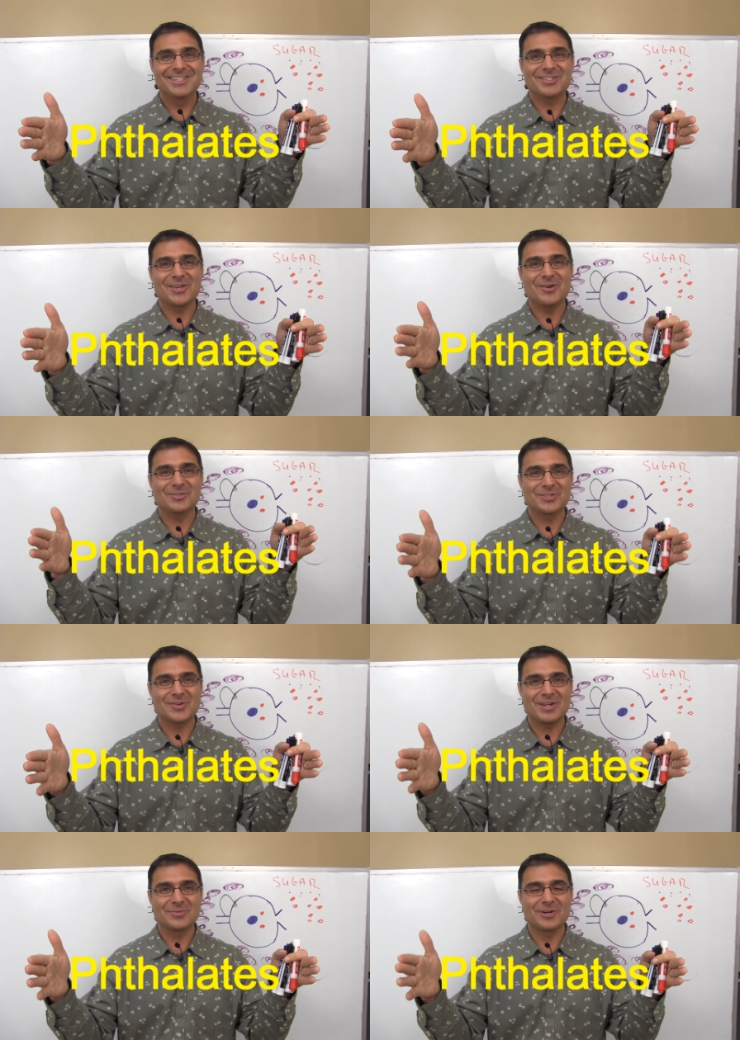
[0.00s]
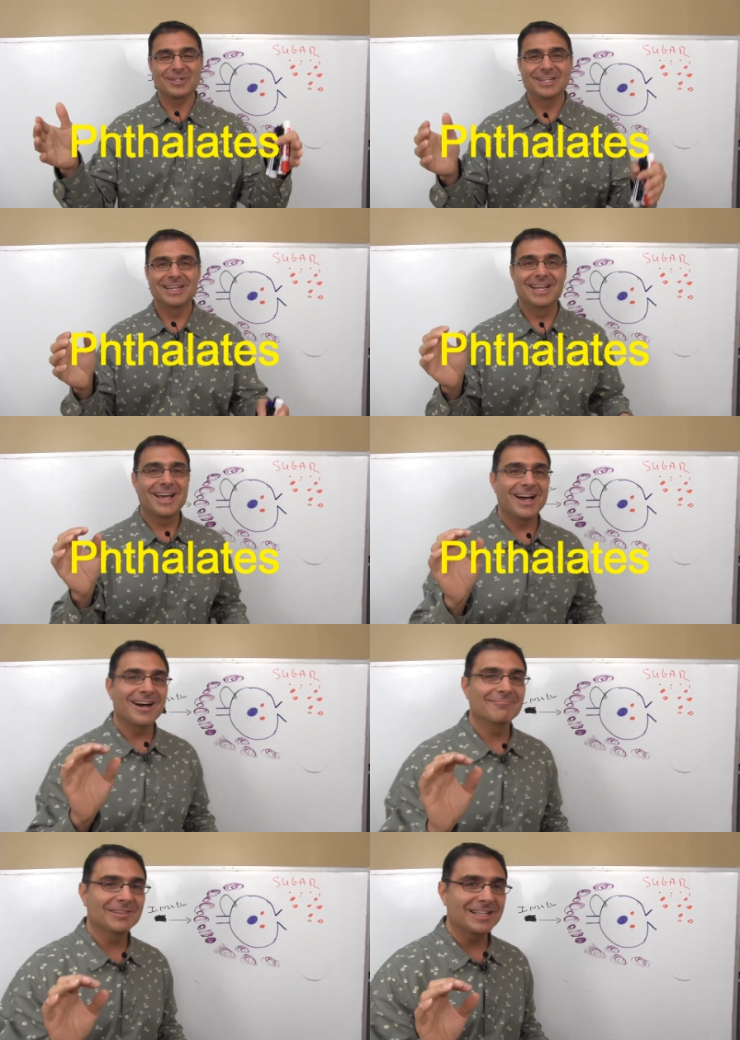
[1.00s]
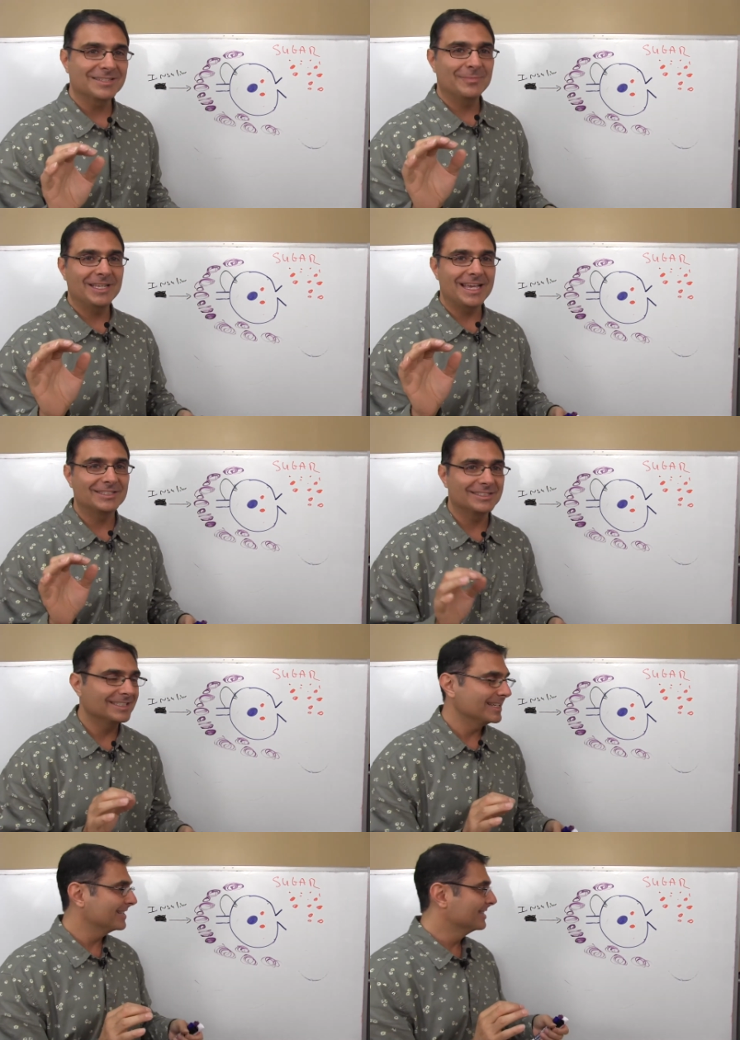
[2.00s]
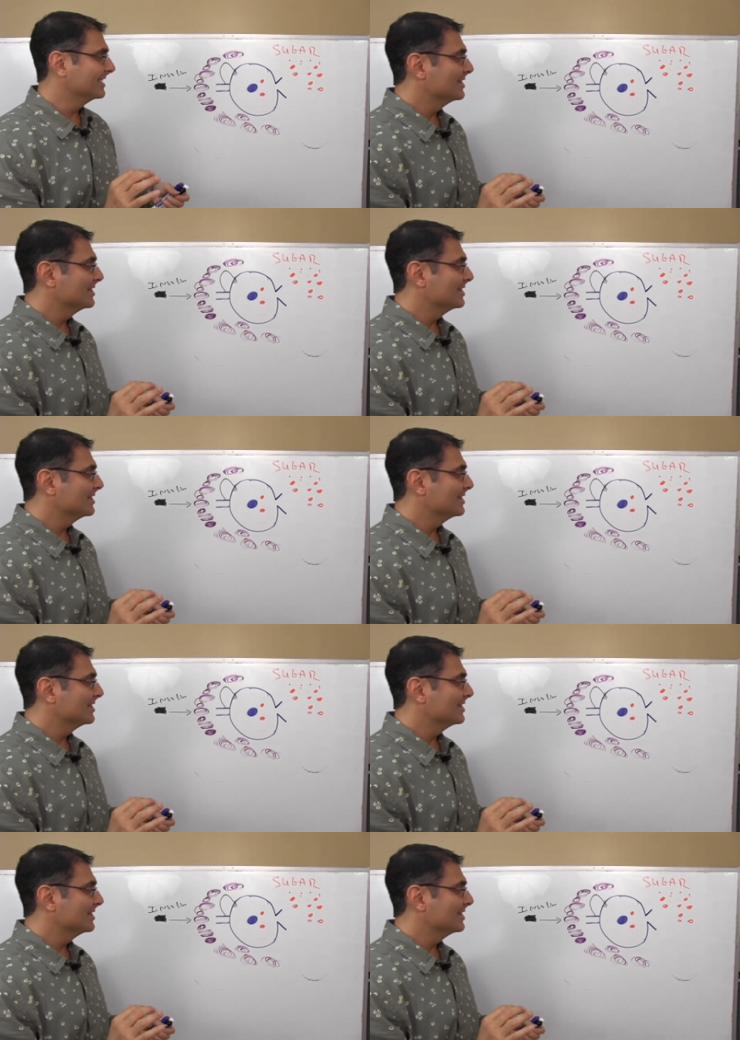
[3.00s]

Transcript: So, strange word, um, lots of pHs in there.